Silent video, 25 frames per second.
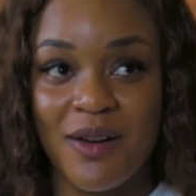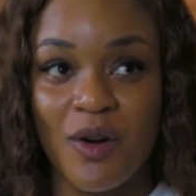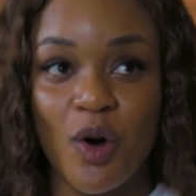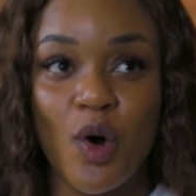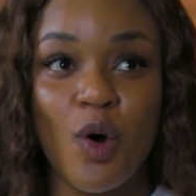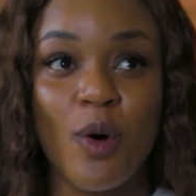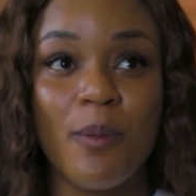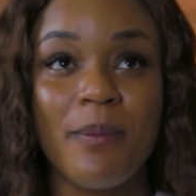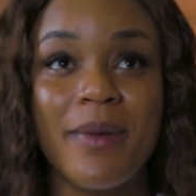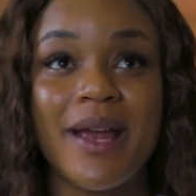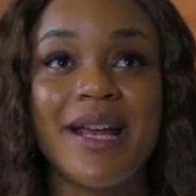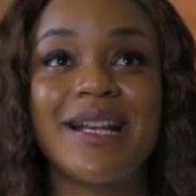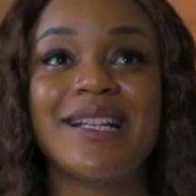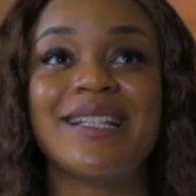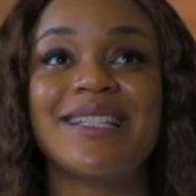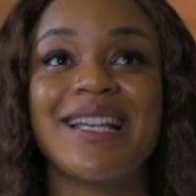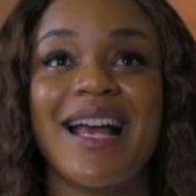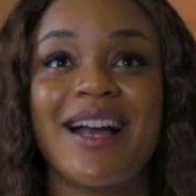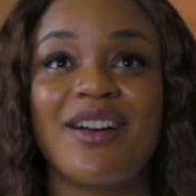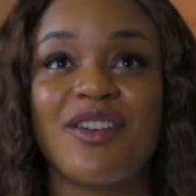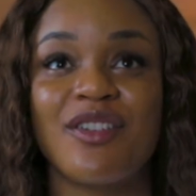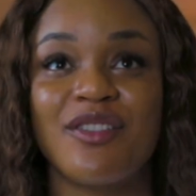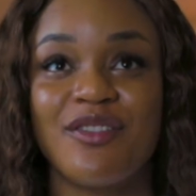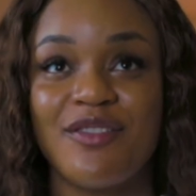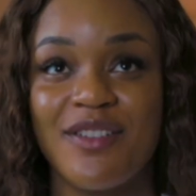or make
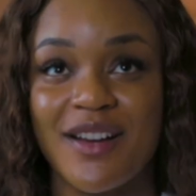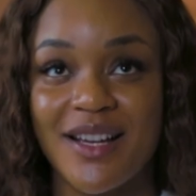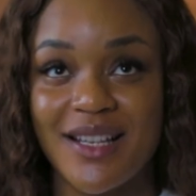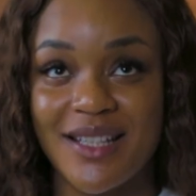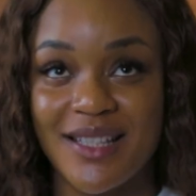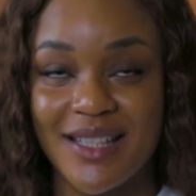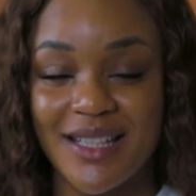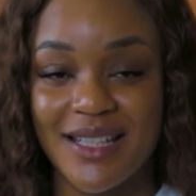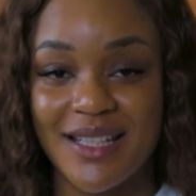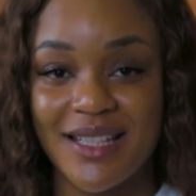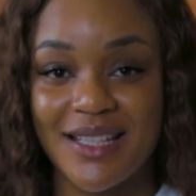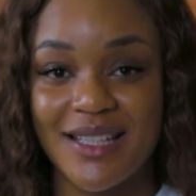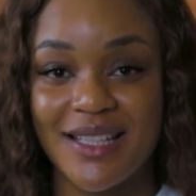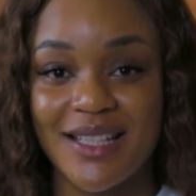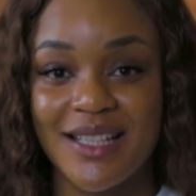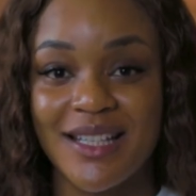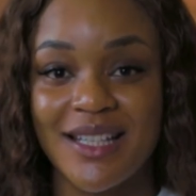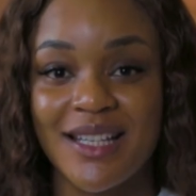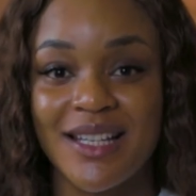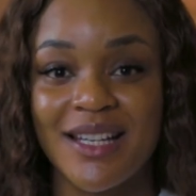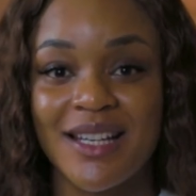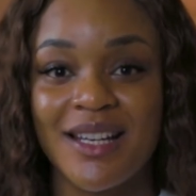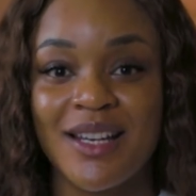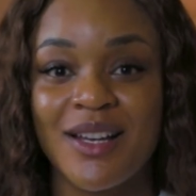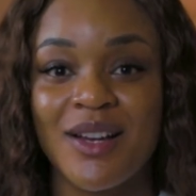sacrifices
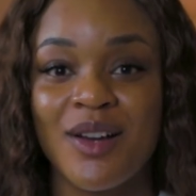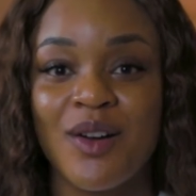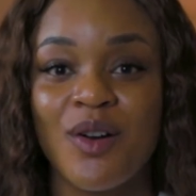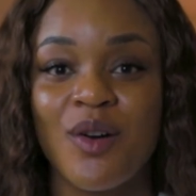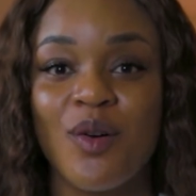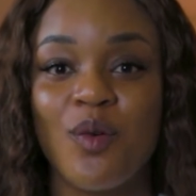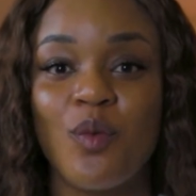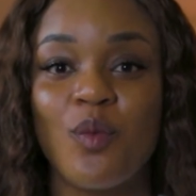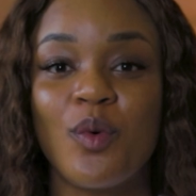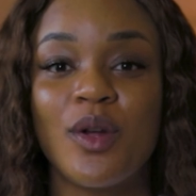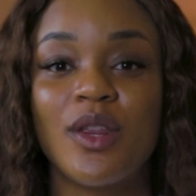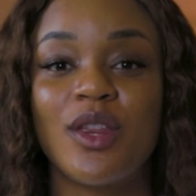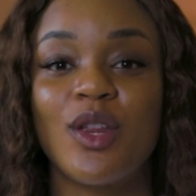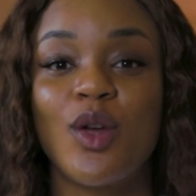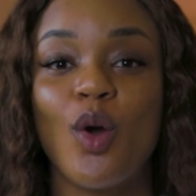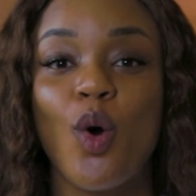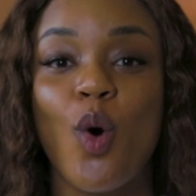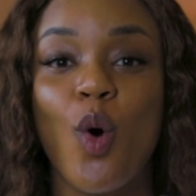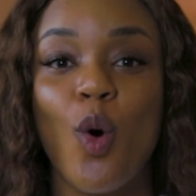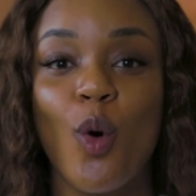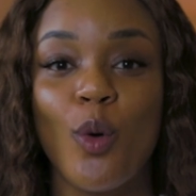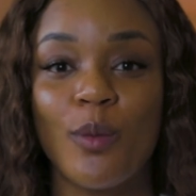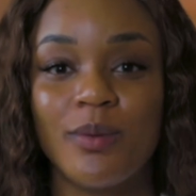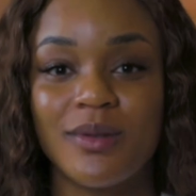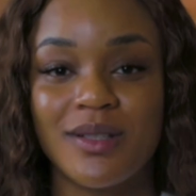with the
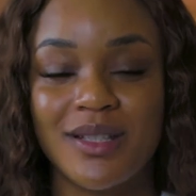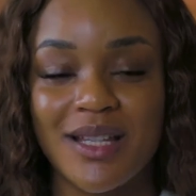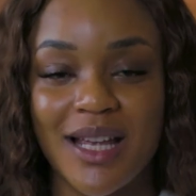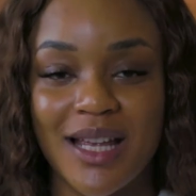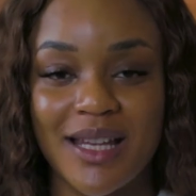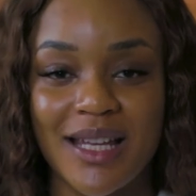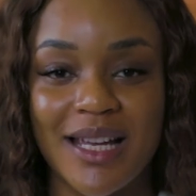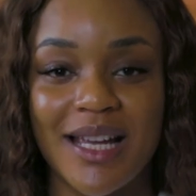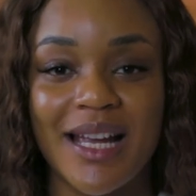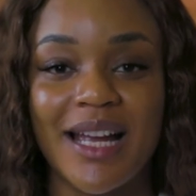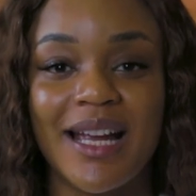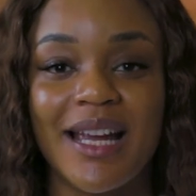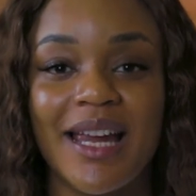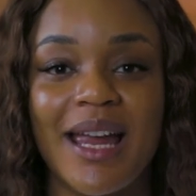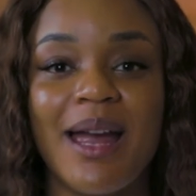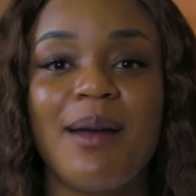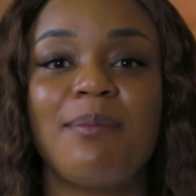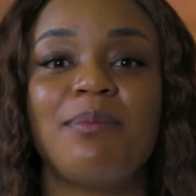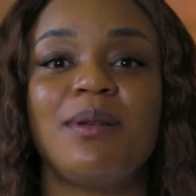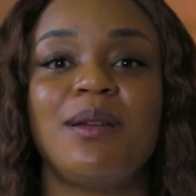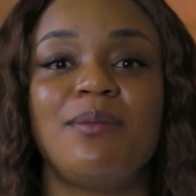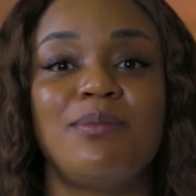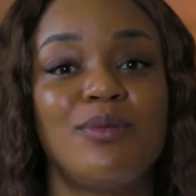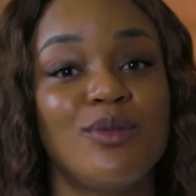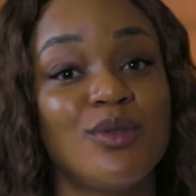hopes that they can get
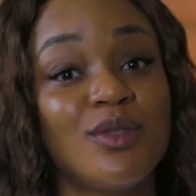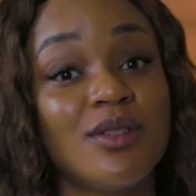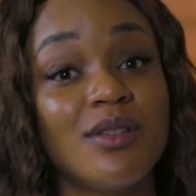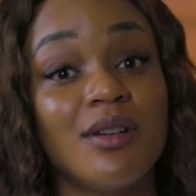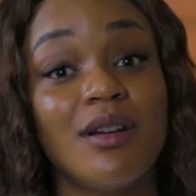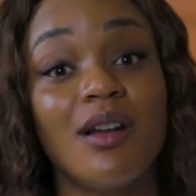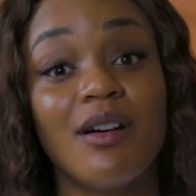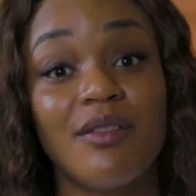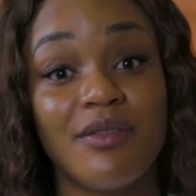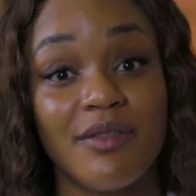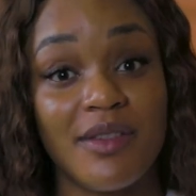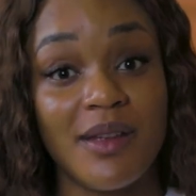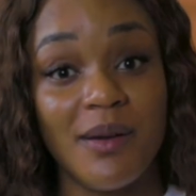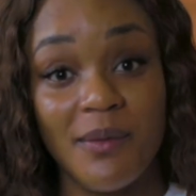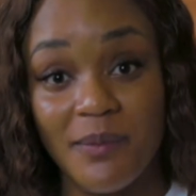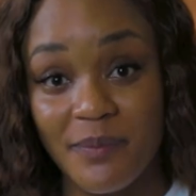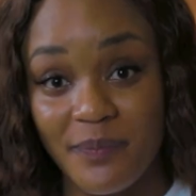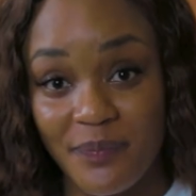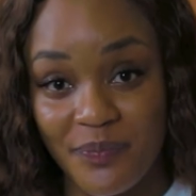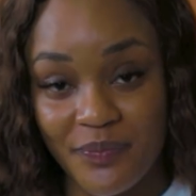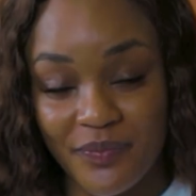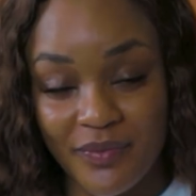people to love them.